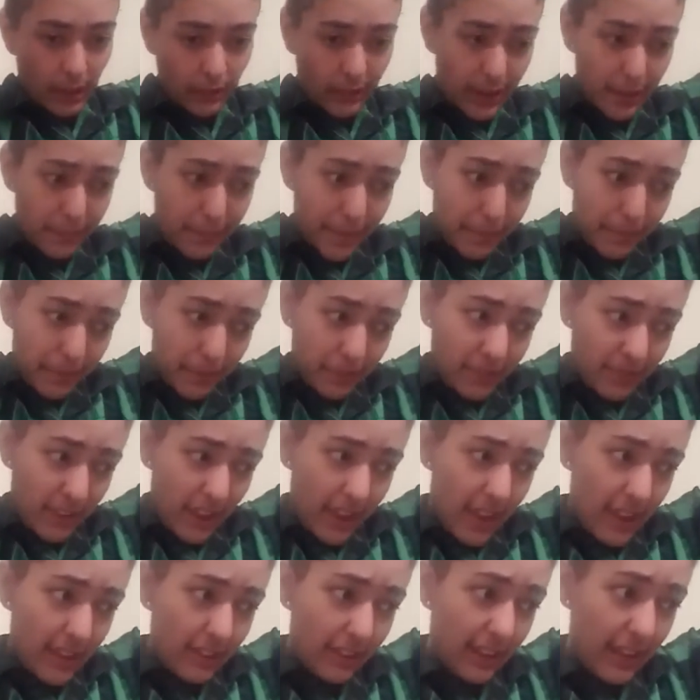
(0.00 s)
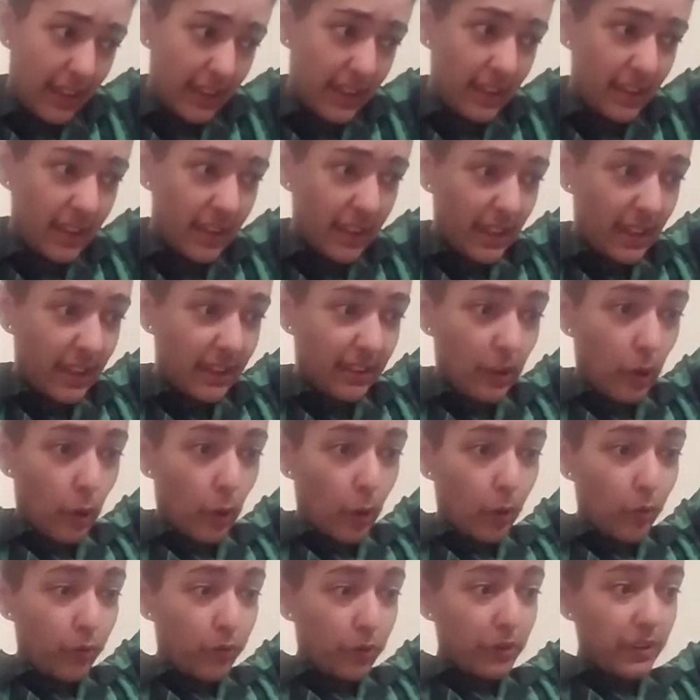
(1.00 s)
a lot of people say like it
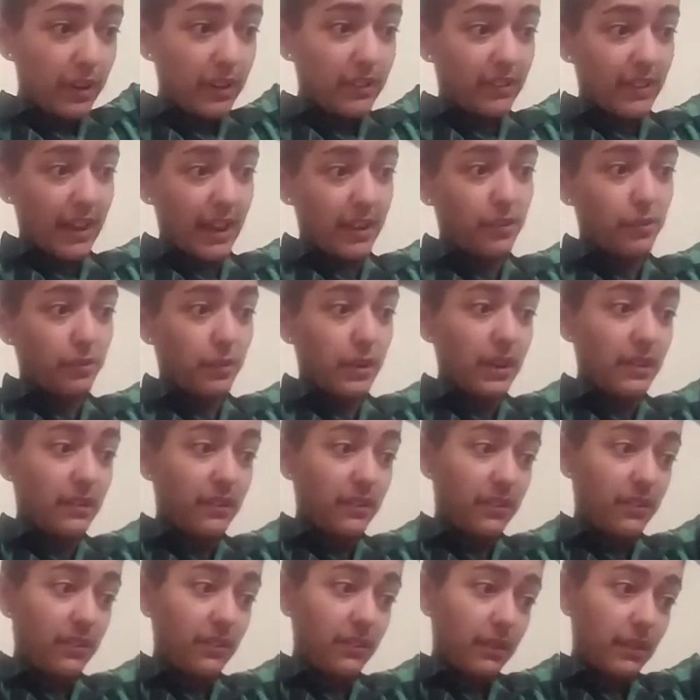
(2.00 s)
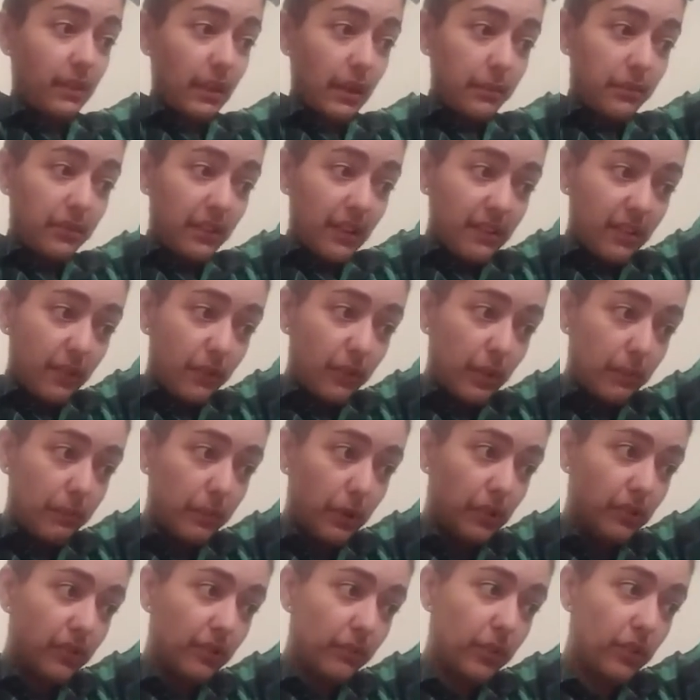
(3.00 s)
over-exaggerates obsessive
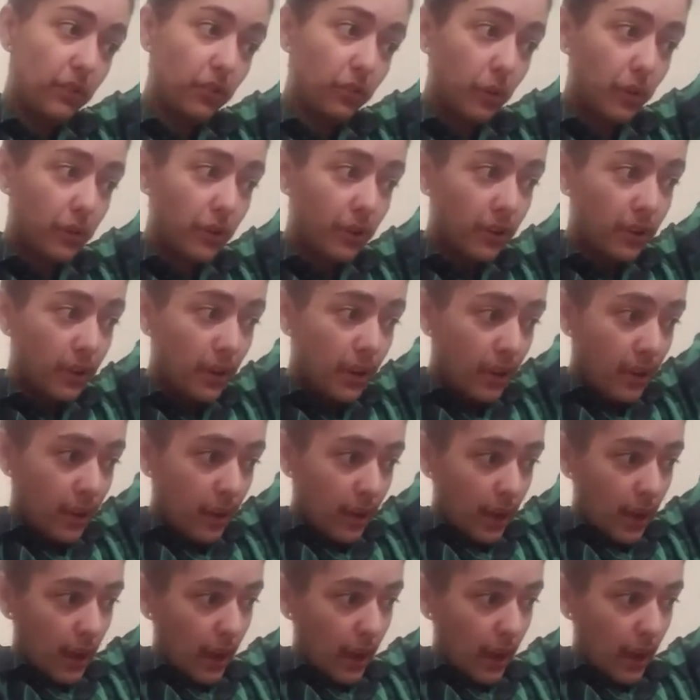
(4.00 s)
compulsive disorder.